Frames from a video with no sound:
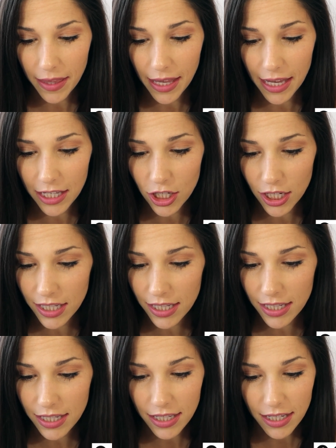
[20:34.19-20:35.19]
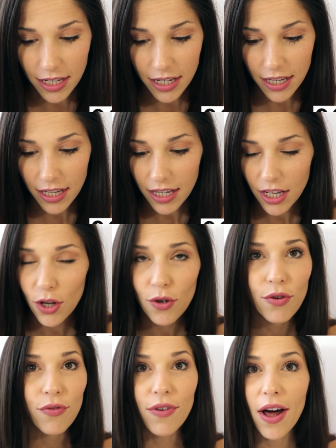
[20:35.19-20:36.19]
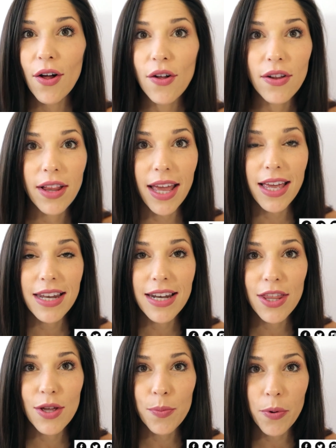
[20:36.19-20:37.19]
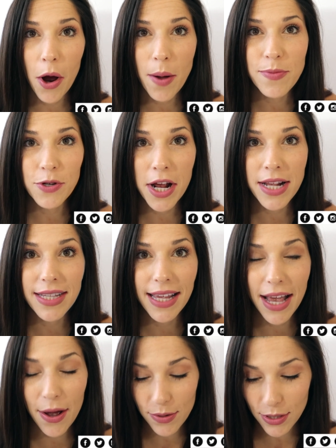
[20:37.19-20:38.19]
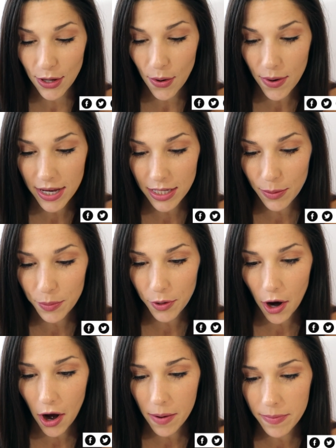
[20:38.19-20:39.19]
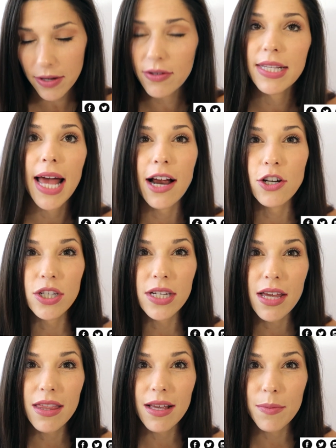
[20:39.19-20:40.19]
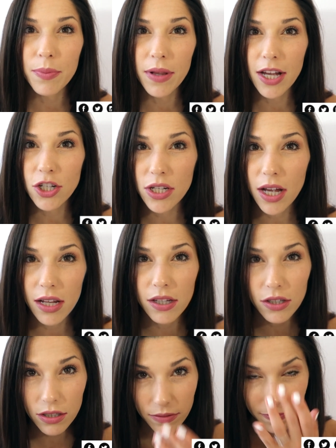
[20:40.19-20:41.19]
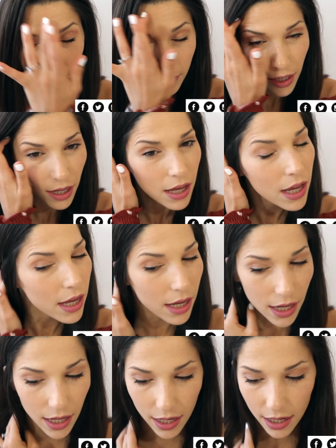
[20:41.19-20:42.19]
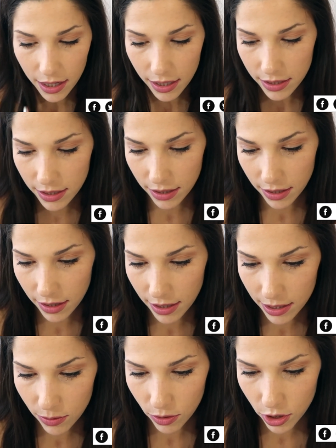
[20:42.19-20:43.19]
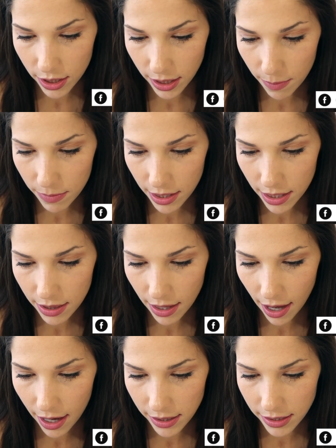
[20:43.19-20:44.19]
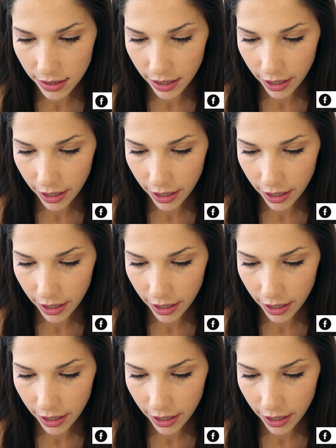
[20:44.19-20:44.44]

it just felt like another prom dress, like I was going to prom. It was actually, I think, blush colored. And this was something that